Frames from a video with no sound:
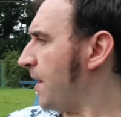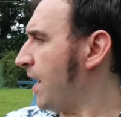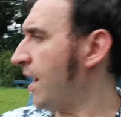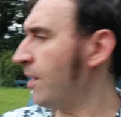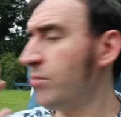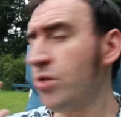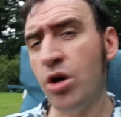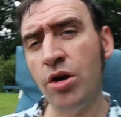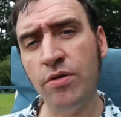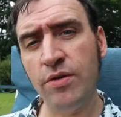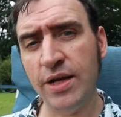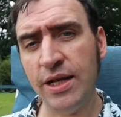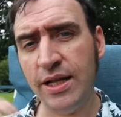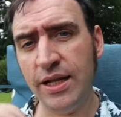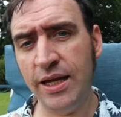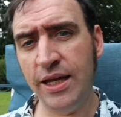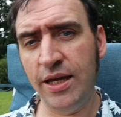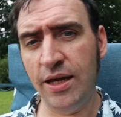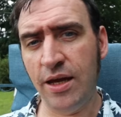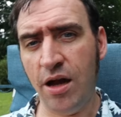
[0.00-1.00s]
I'm
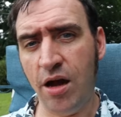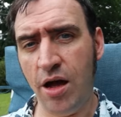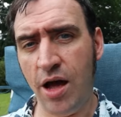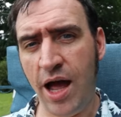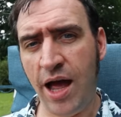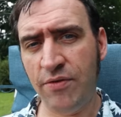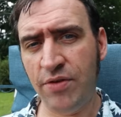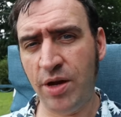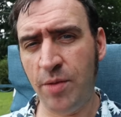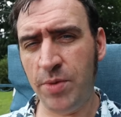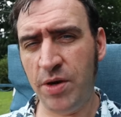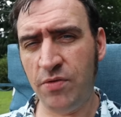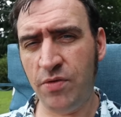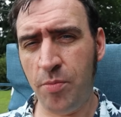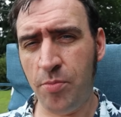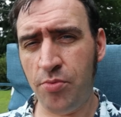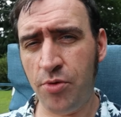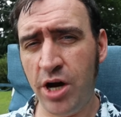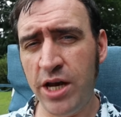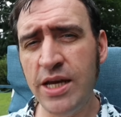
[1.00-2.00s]
currently having a bit of a
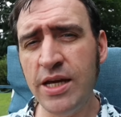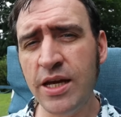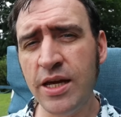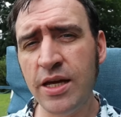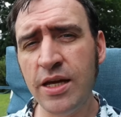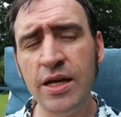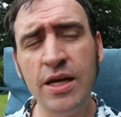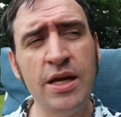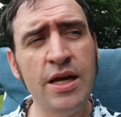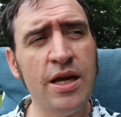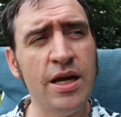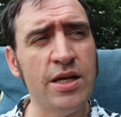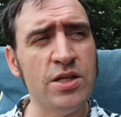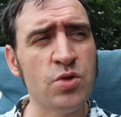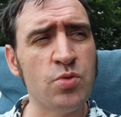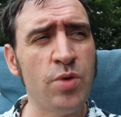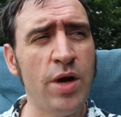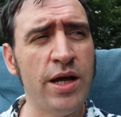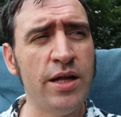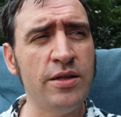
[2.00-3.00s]
break
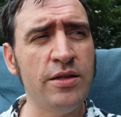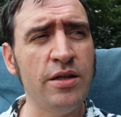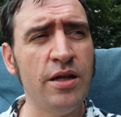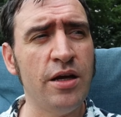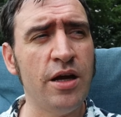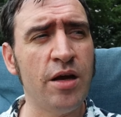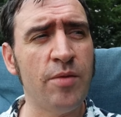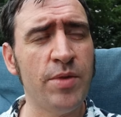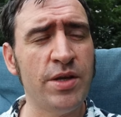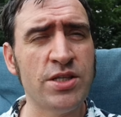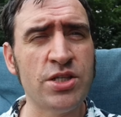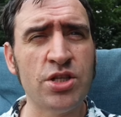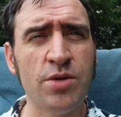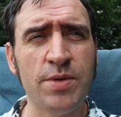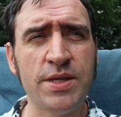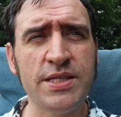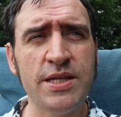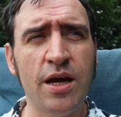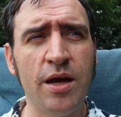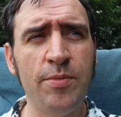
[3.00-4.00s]
as well. Um, it's
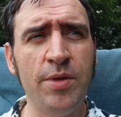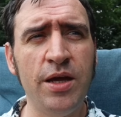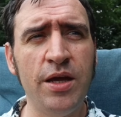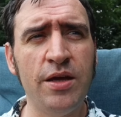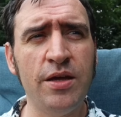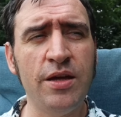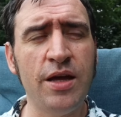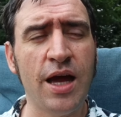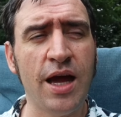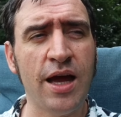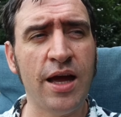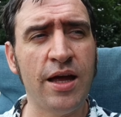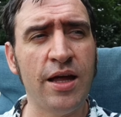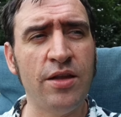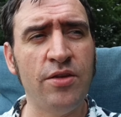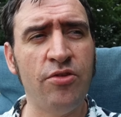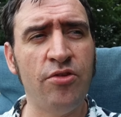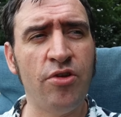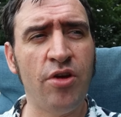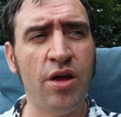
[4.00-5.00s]
summertime here,
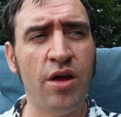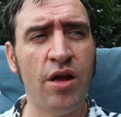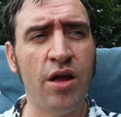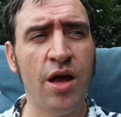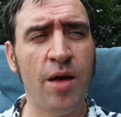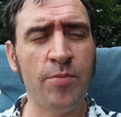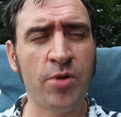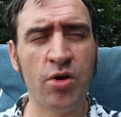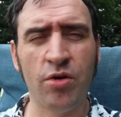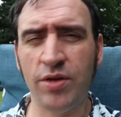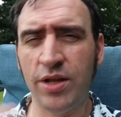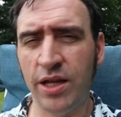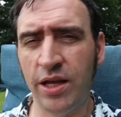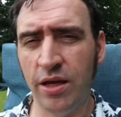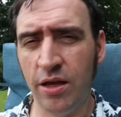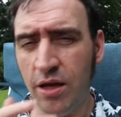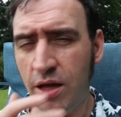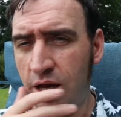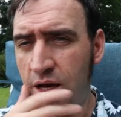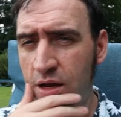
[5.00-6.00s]
and uh, I'm
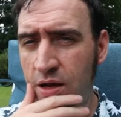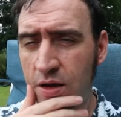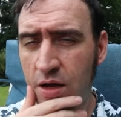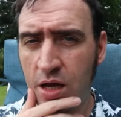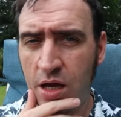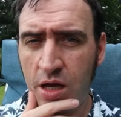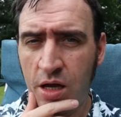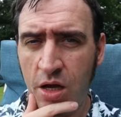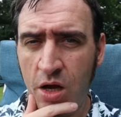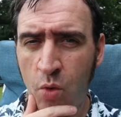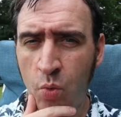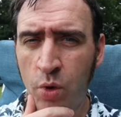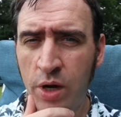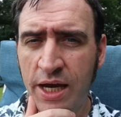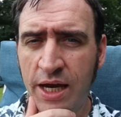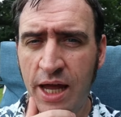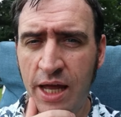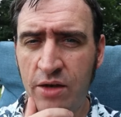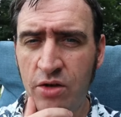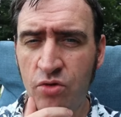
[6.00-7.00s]
currently at a, a
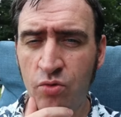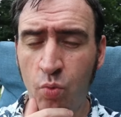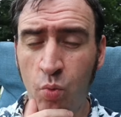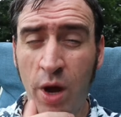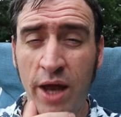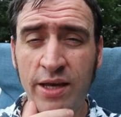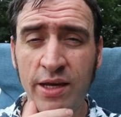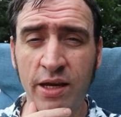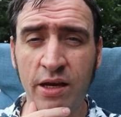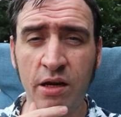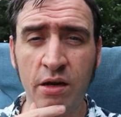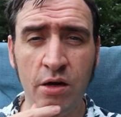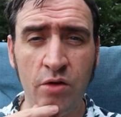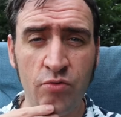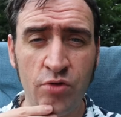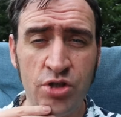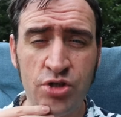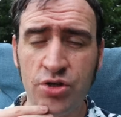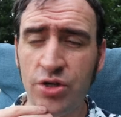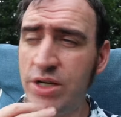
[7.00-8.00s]
weekend wedding
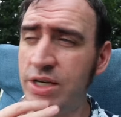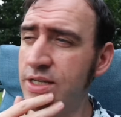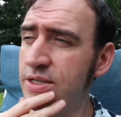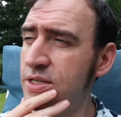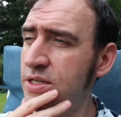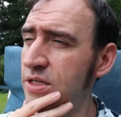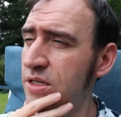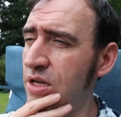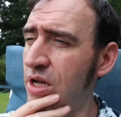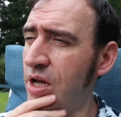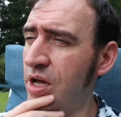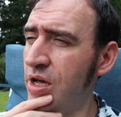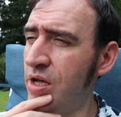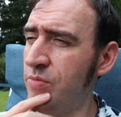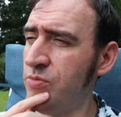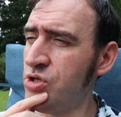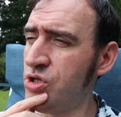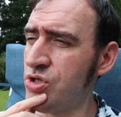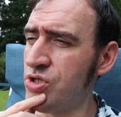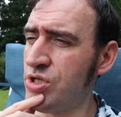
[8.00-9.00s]
retreat
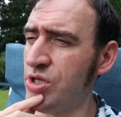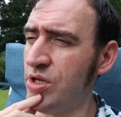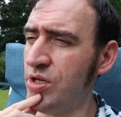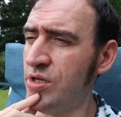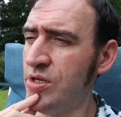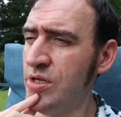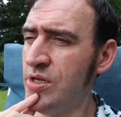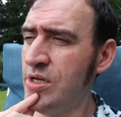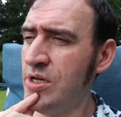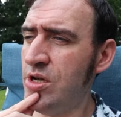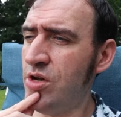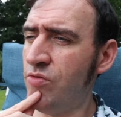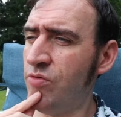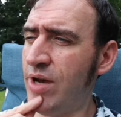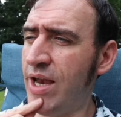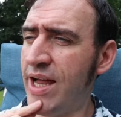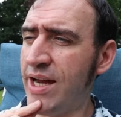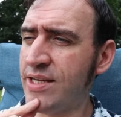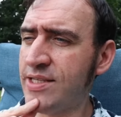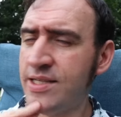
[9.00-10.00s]
um, just to
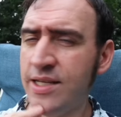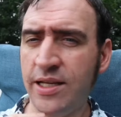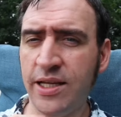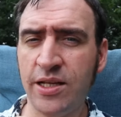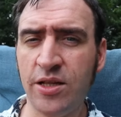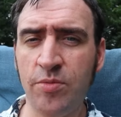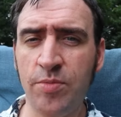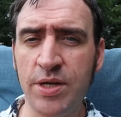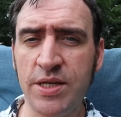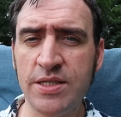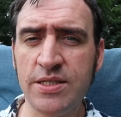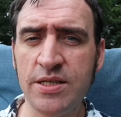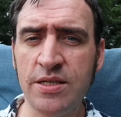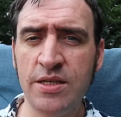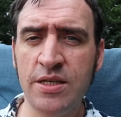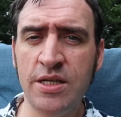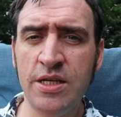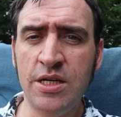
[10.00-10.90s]
relax a little bit.